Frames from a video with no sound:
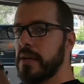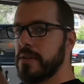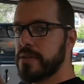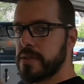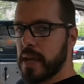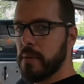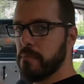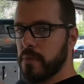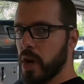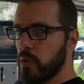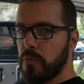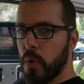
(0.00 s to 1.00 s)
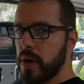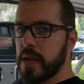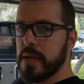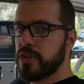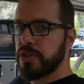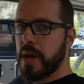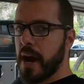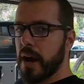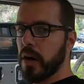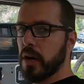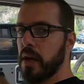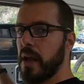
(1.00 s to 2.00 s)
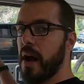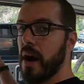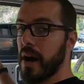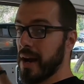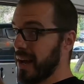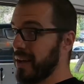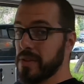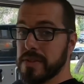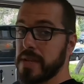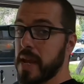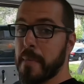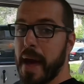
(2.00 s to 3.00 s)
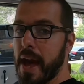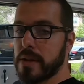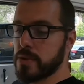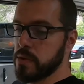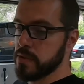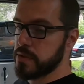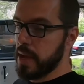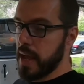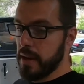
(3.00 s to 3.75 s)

same, 40-inch tire on the same axles.